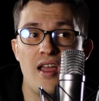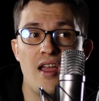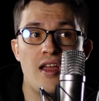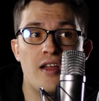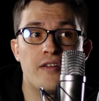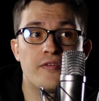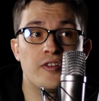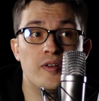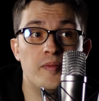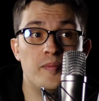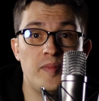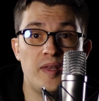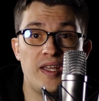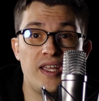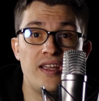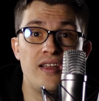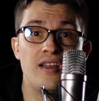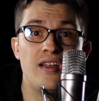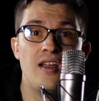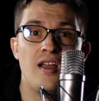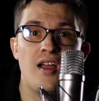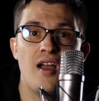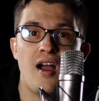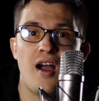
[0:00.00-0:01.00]
For me,
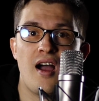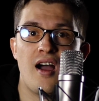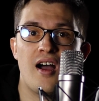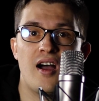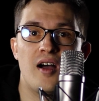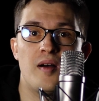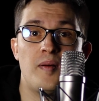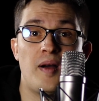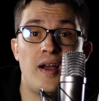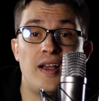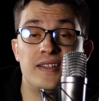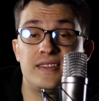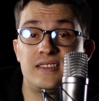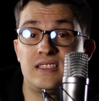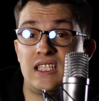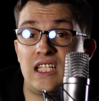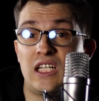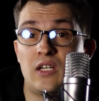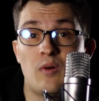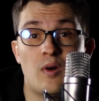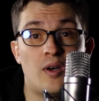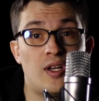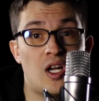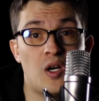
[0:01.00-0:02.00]
I see a
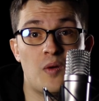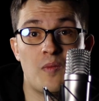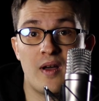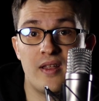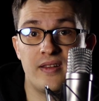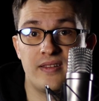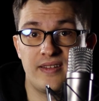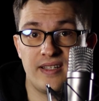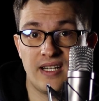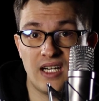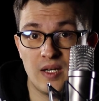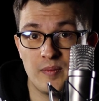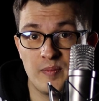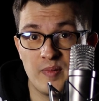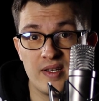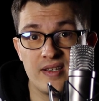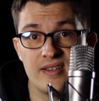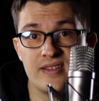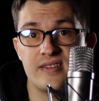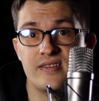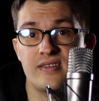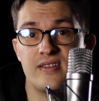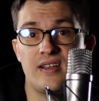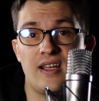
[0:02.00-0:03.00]
one-on-one
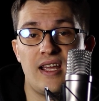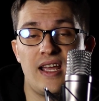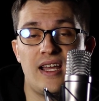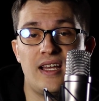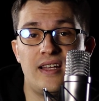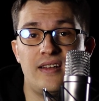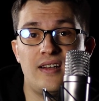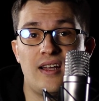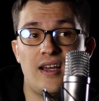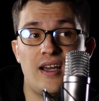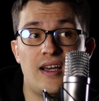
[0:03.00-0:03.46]
therapist, and